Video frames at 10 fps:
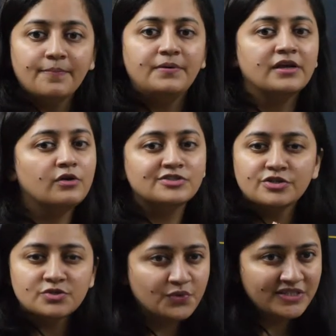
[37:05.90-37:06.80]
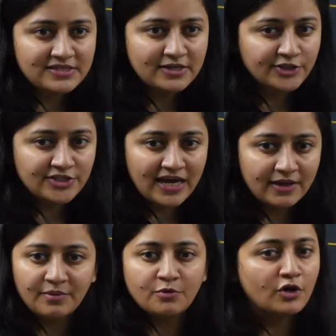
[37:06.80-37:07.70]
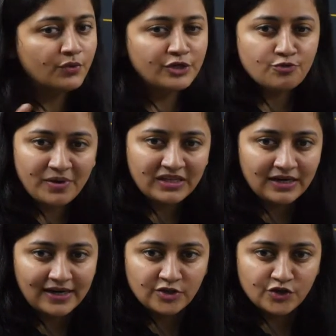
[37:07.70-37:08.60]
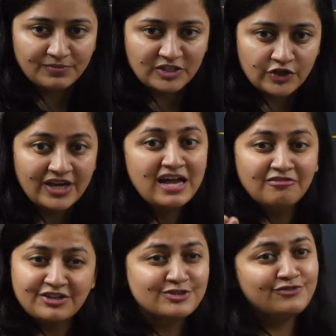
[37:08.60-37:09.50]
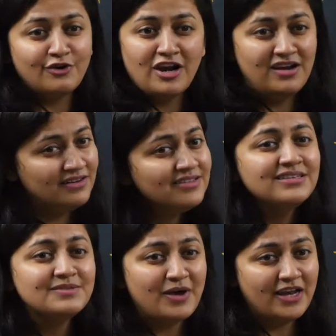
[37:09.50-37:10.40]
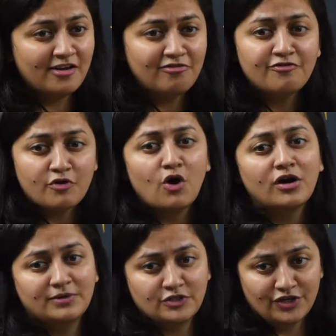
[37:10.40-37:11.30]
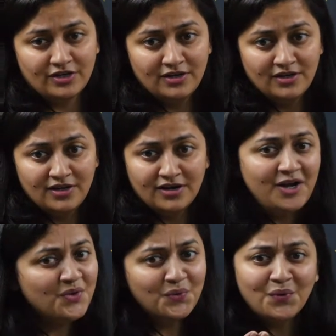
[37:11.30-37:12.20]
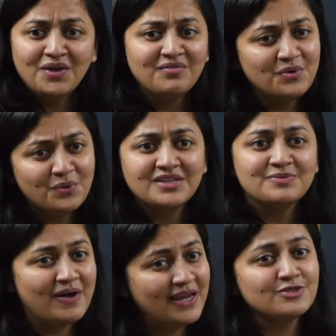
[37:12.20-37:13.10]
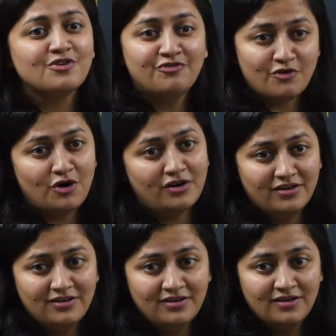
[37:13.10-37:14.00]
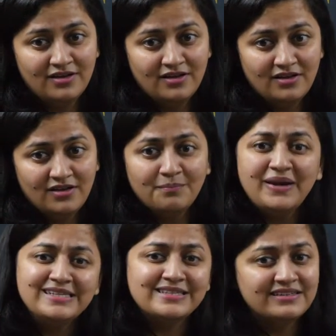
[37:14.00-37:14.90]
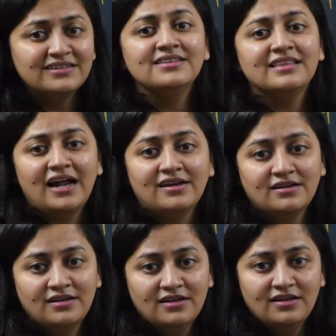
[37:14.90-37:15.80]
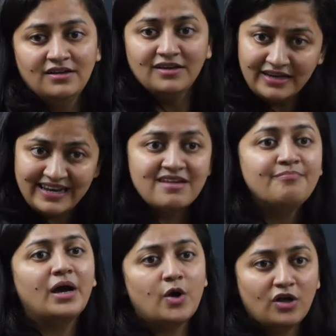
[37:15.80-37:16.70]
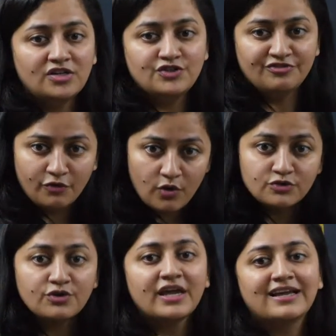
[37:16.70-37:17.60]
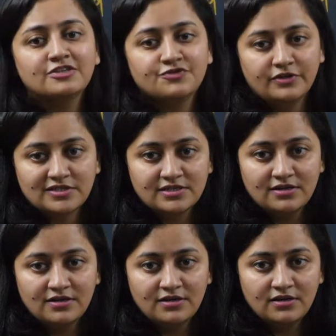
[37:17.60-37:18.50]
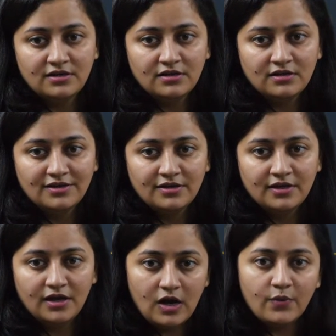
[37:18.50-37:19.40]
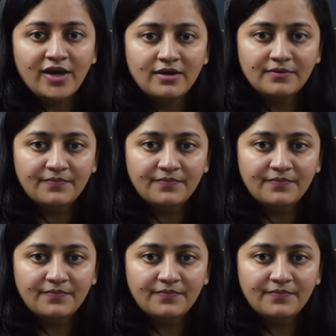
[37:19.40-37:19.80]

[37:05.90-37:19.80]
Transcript: arpan you're just wasting your time i'm not going to pay the attention bache first of all learn the spelling of fraud bache right you don't even know the spellings of fraud please learn that leave biology focus on english first okay